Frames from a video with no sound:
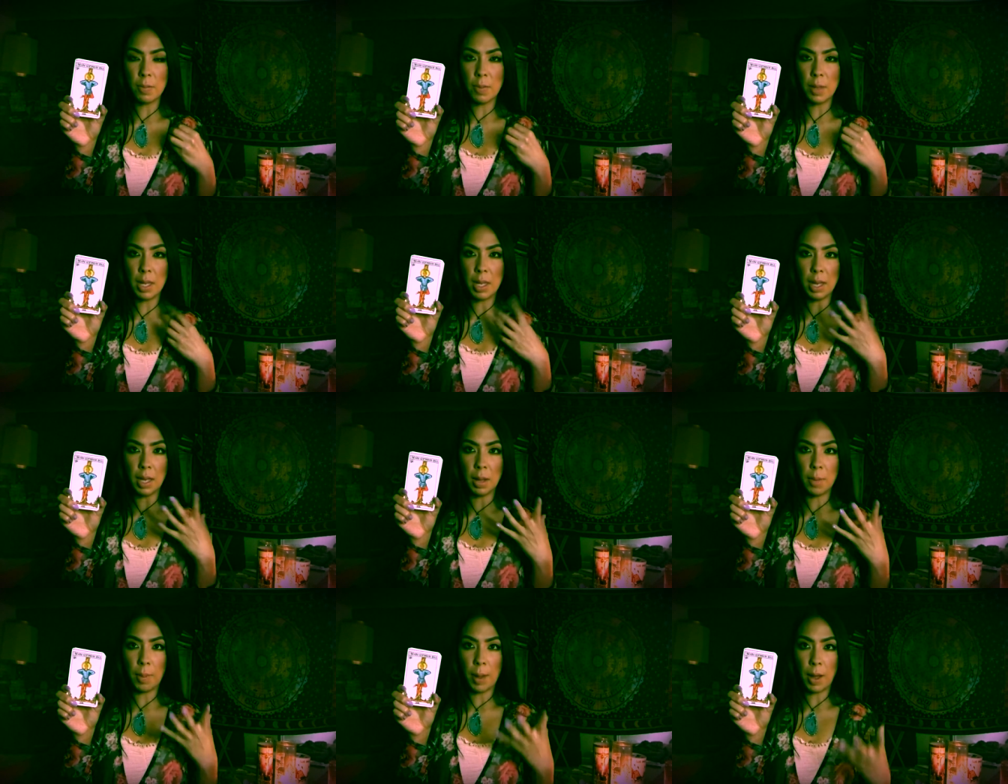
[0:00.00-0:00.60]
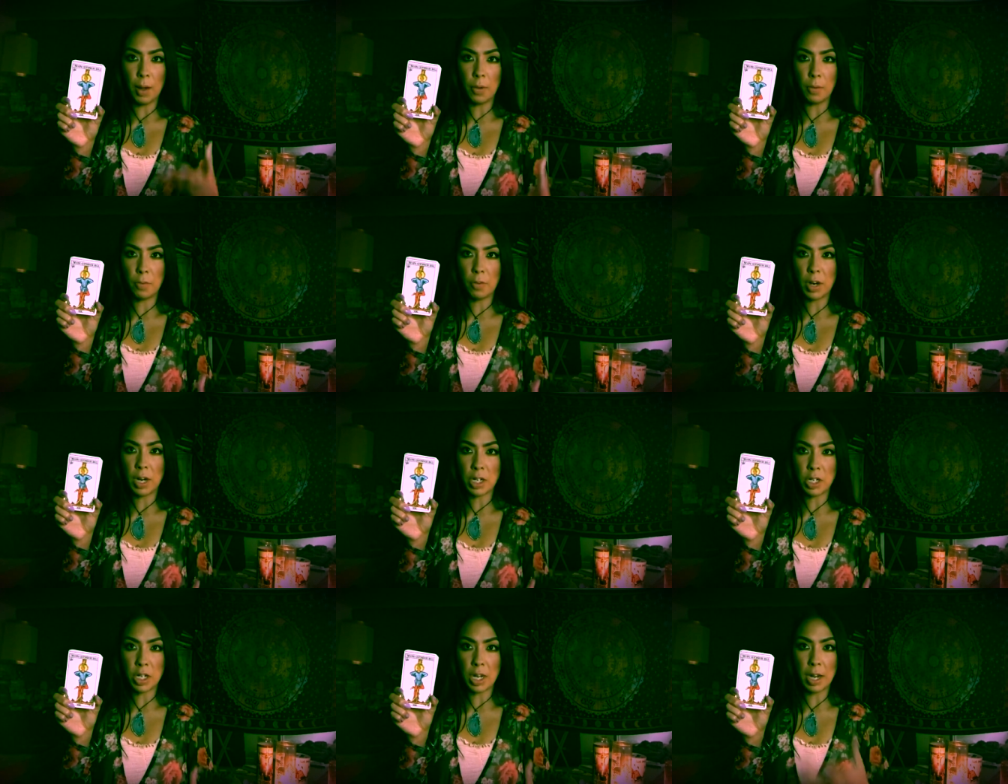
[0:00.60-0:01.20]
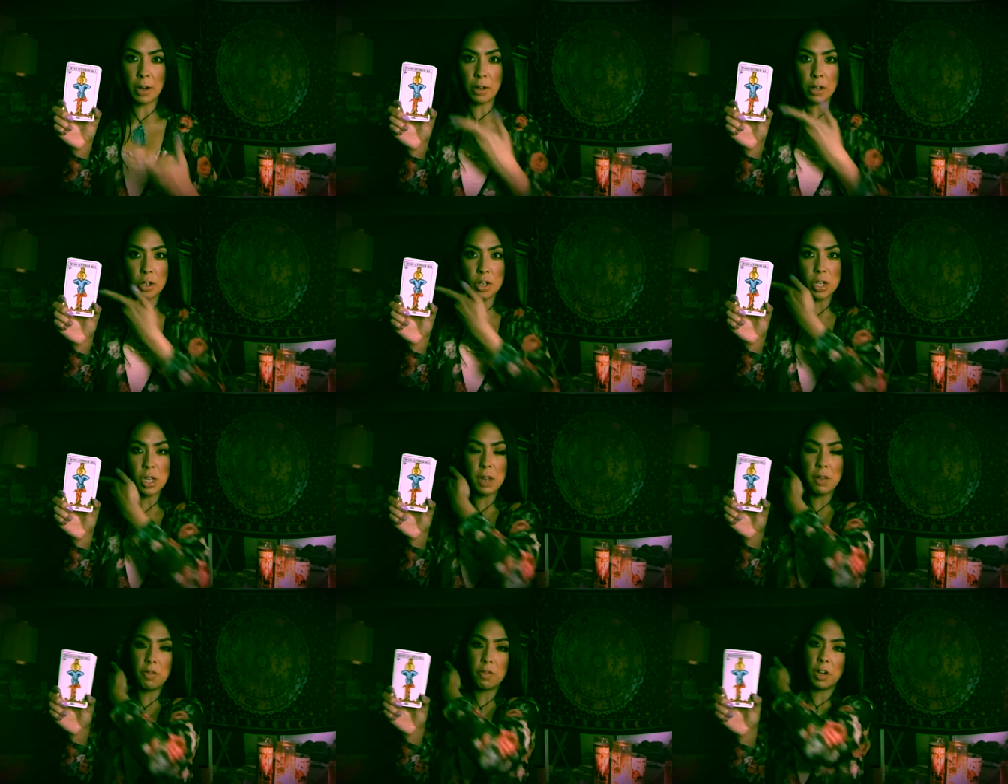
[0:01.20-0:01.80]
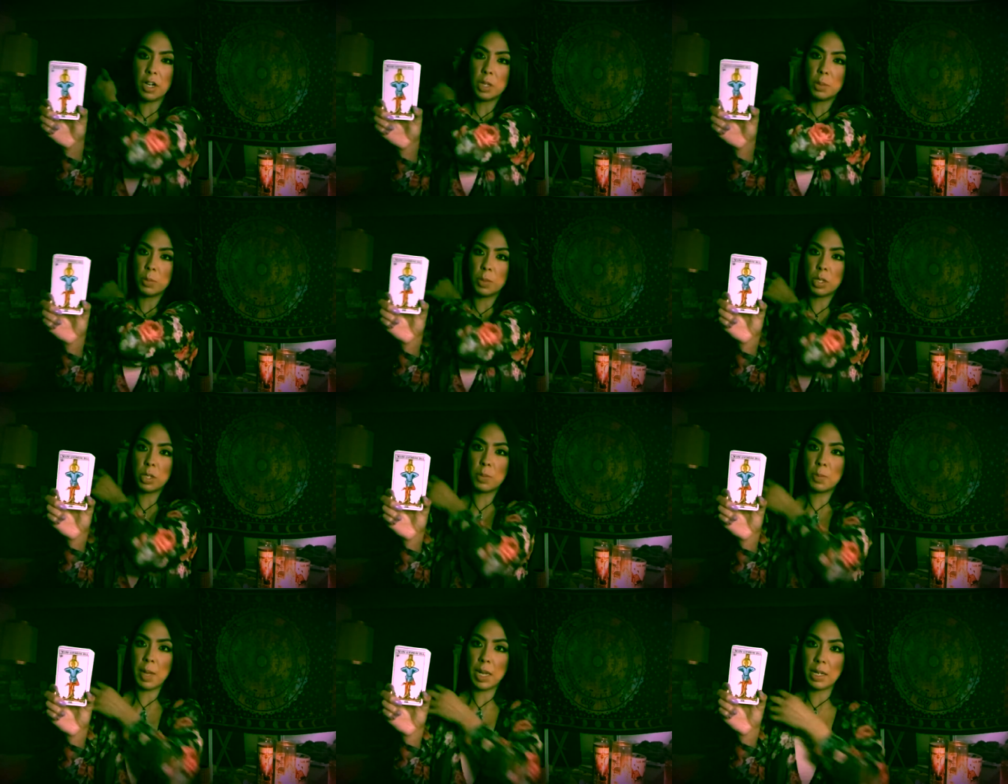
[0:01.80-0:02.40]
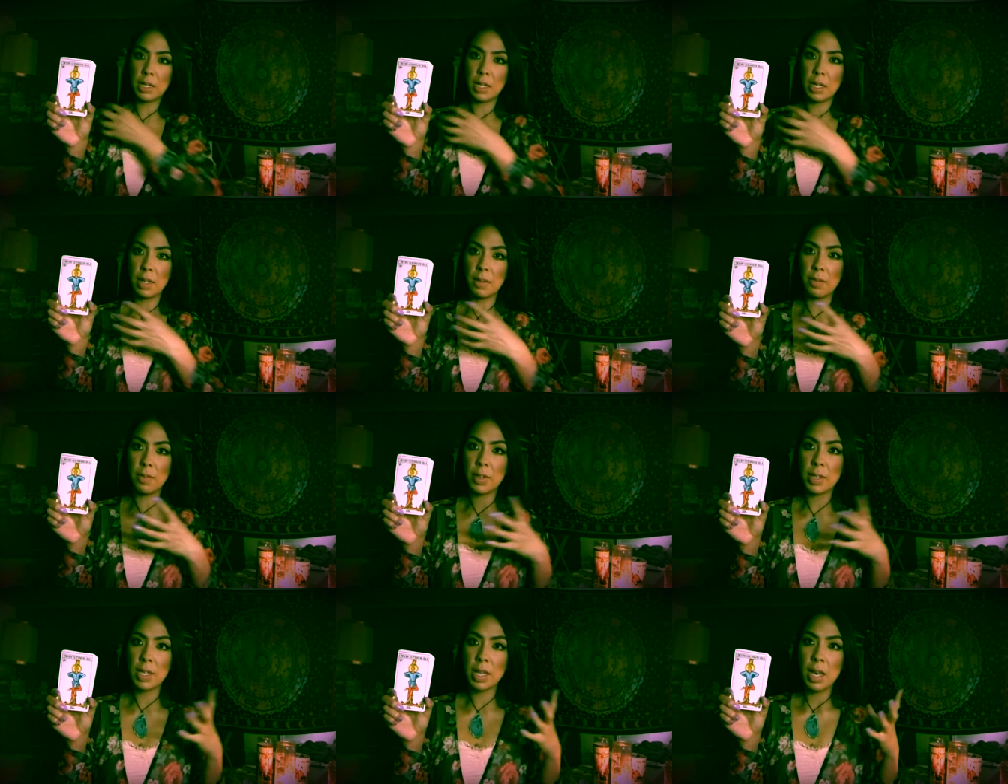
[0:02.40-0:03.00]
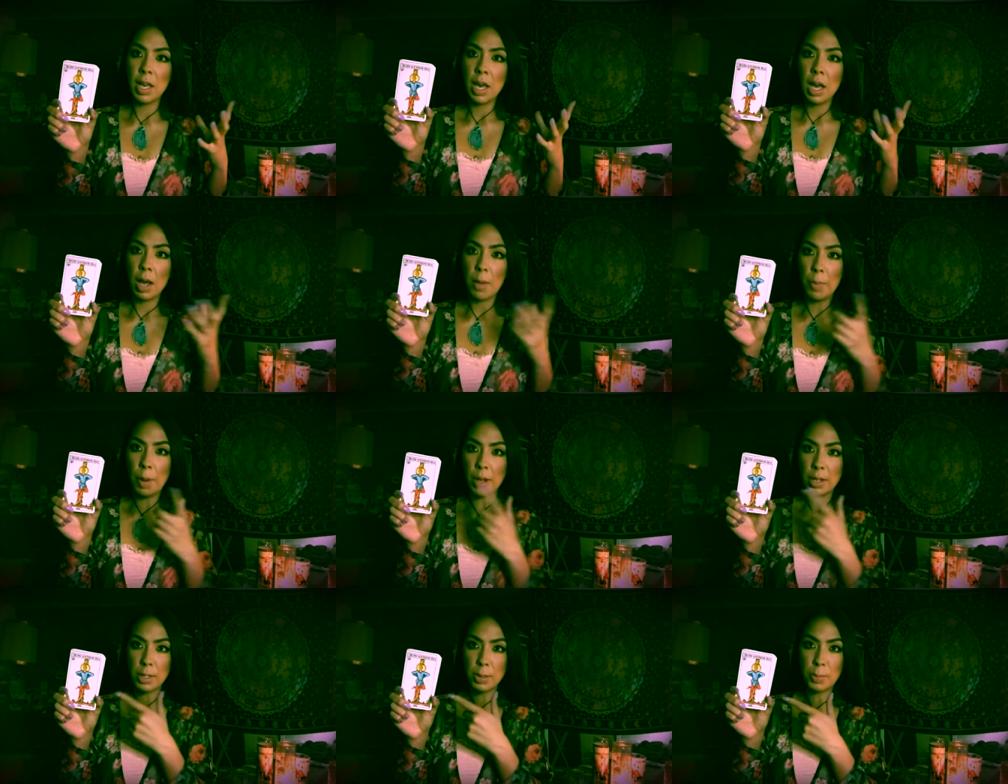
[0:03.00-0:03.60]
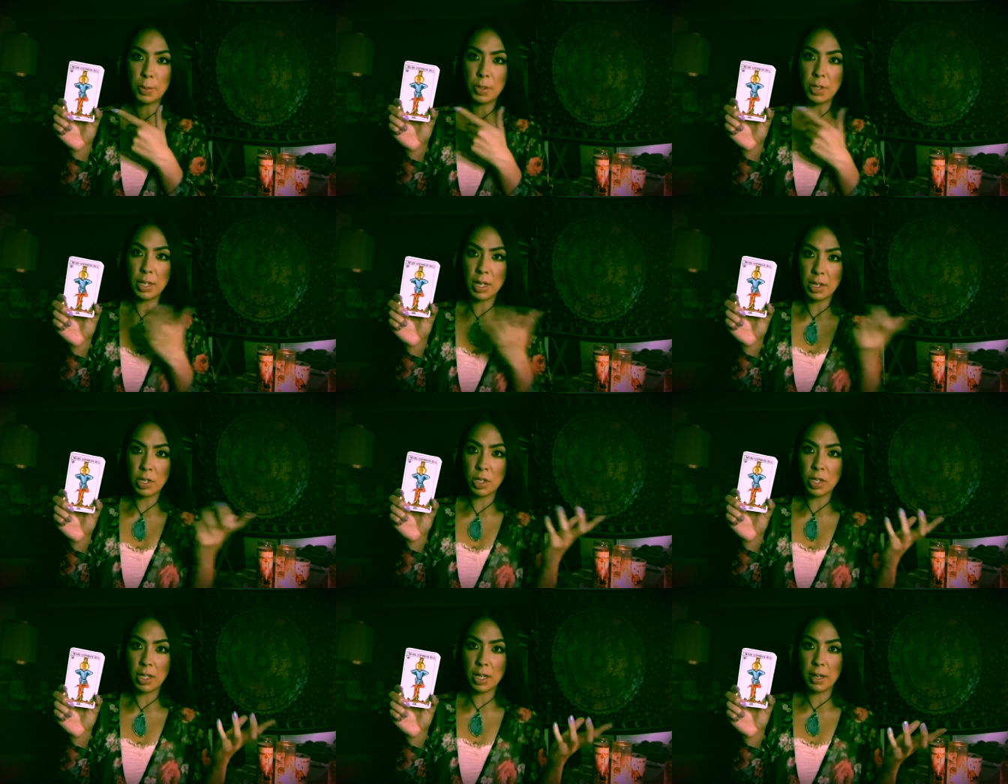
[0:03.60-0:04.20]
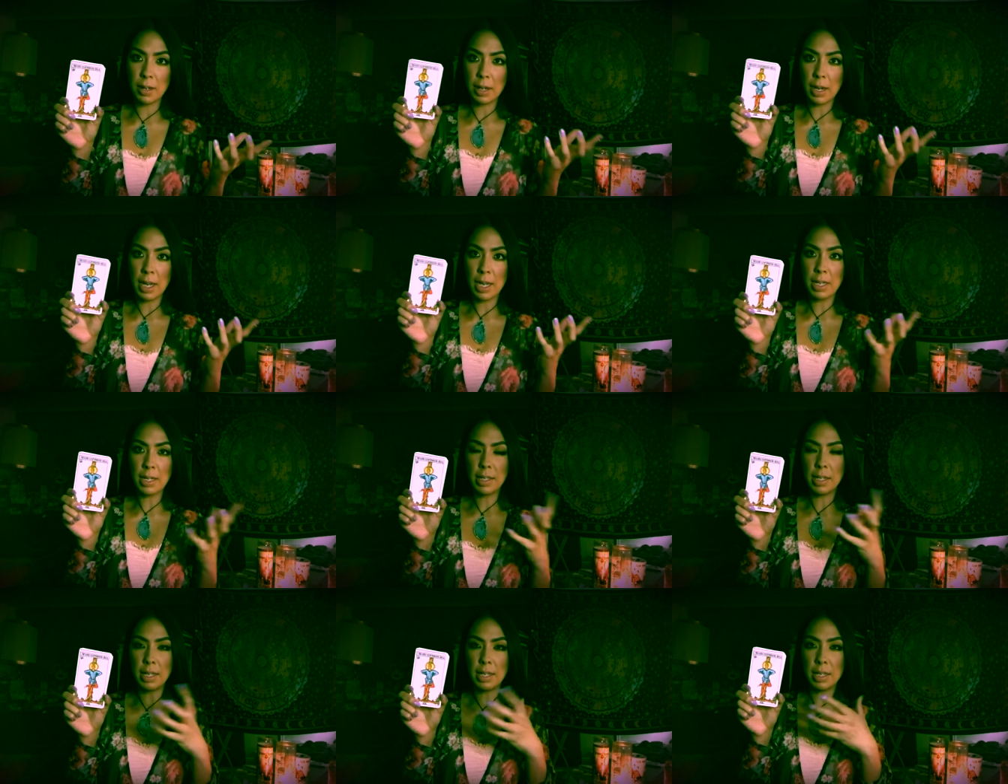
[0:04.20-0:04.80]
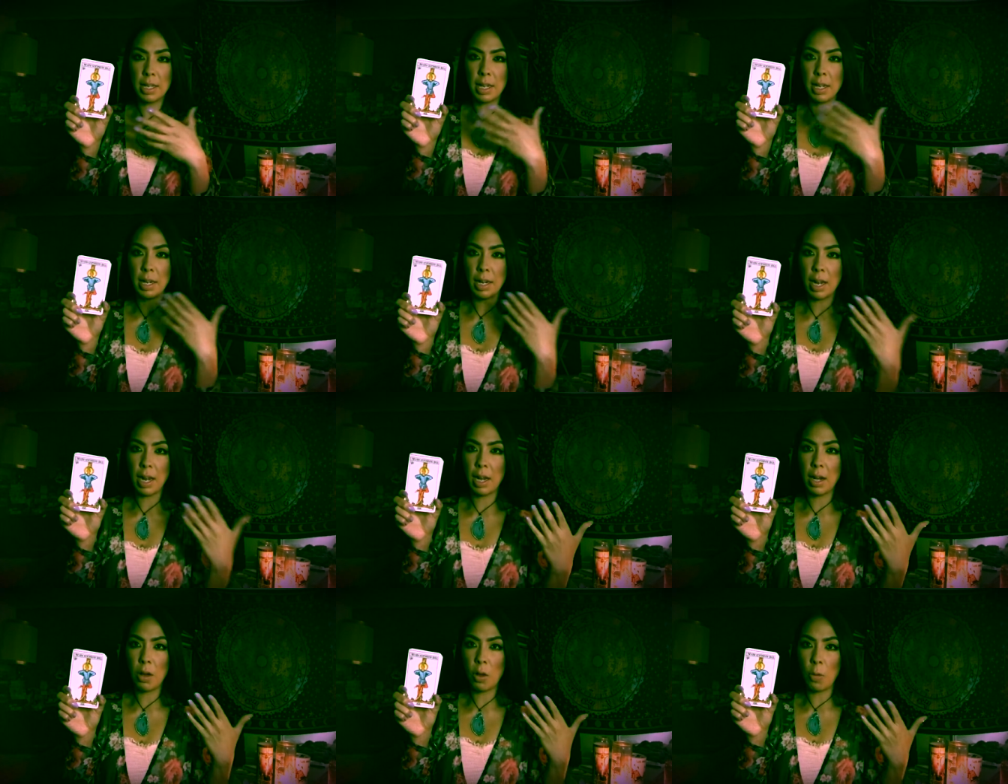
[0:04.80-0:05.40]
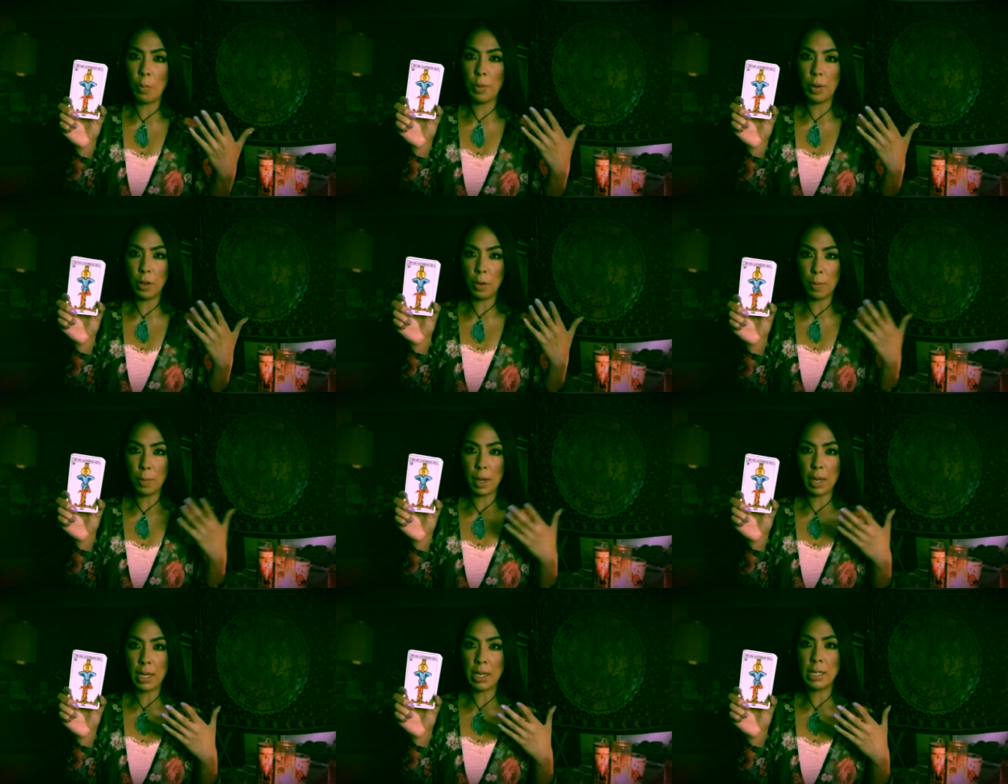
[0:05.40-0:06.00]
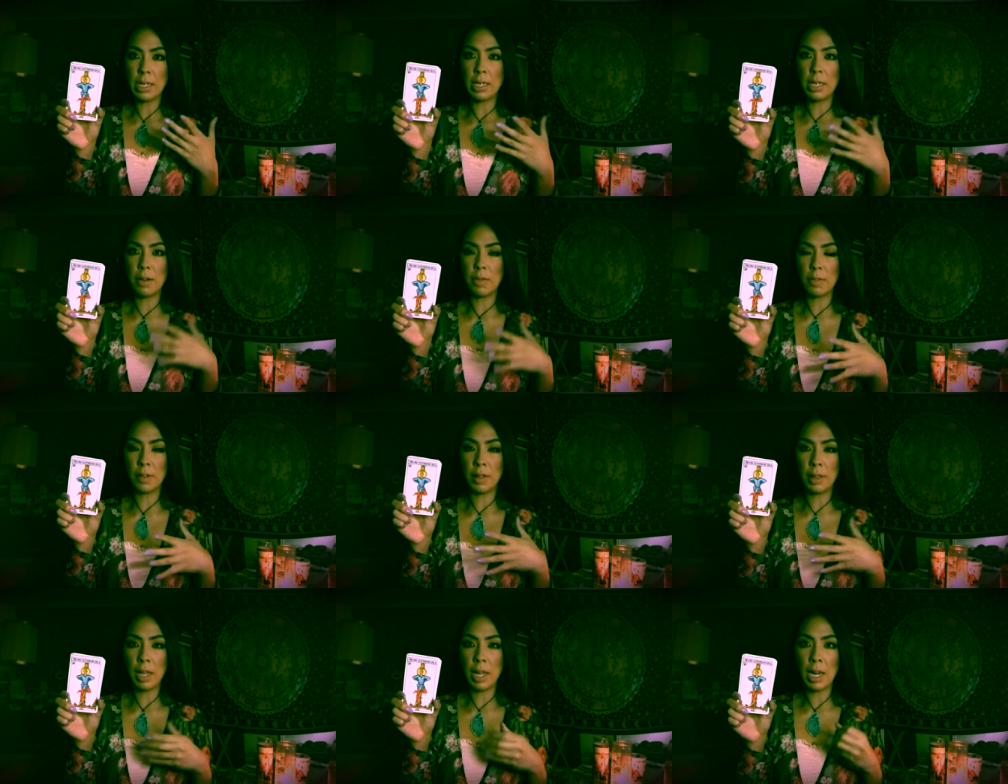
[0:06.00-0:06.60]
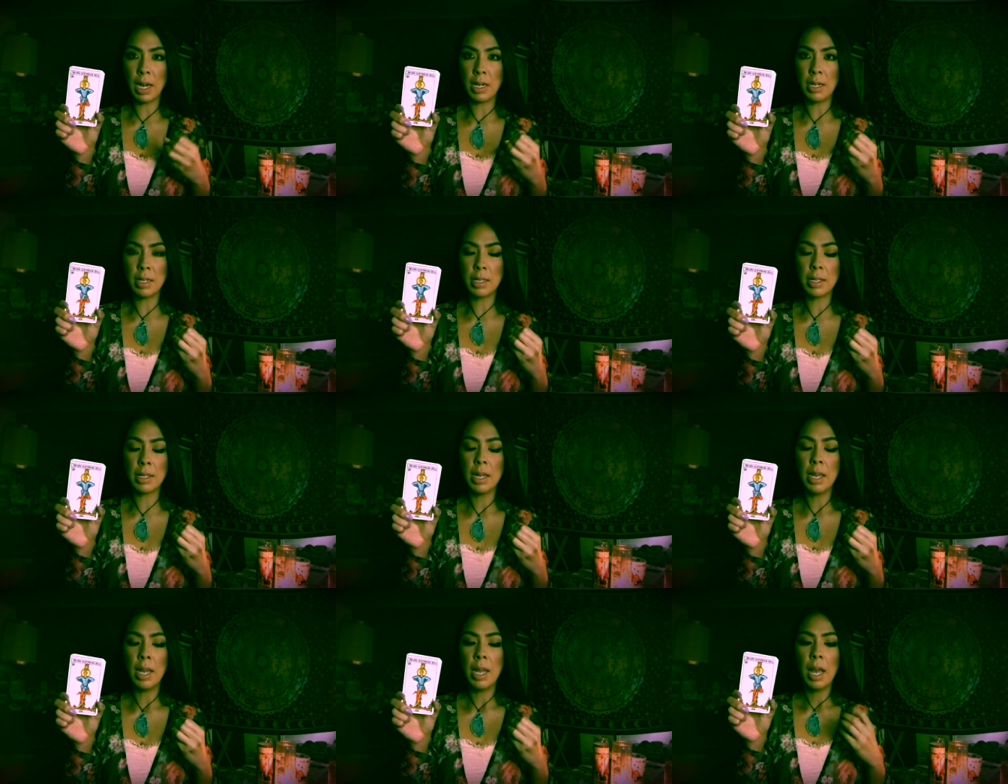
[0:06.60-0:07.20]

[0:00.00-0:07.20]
to be about fresh energy, fresh perspectives, a possible Sagittarius that's going to kind of open your mind to different things.